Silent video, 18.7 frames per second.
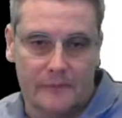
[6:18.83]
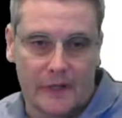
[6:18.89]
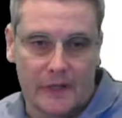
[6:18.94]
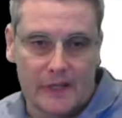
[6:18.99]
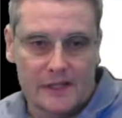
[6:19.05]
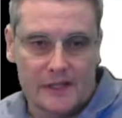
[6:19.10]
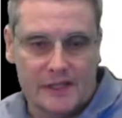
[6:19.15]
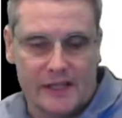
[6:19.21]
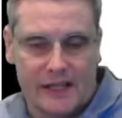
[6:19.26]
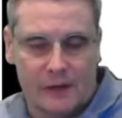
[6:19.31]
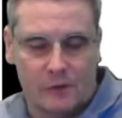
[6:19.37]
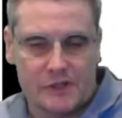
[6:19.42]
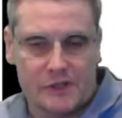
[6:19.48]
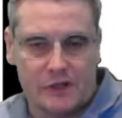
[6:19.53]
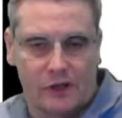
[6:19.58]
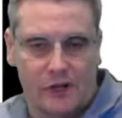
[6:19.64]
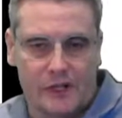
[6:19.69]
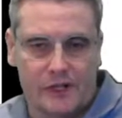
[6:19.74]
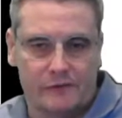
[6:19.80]
So that was
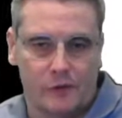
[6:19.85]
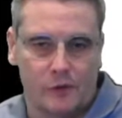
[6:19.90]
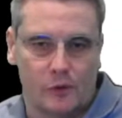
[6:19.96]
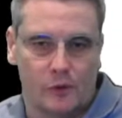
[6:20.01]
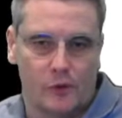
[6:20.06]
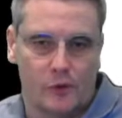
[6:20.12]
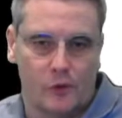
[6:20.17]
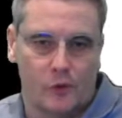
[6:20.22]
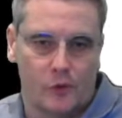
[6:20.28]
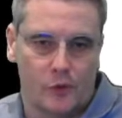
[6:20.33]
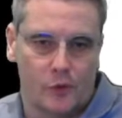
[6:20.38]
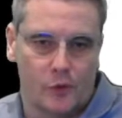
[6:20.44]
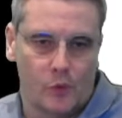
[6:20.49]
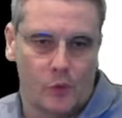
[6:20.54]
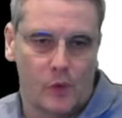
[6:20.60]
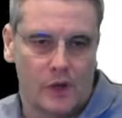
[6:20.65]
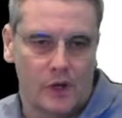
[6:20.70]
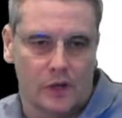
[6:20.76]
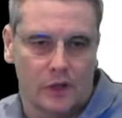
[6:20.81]
kind of the
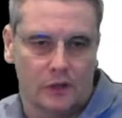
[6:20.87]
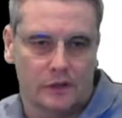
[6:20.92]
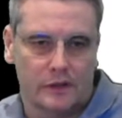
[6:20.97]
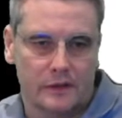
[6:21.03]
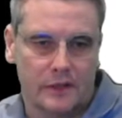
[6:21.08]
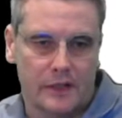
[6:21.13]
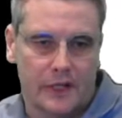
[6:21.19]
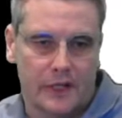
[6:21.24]
world.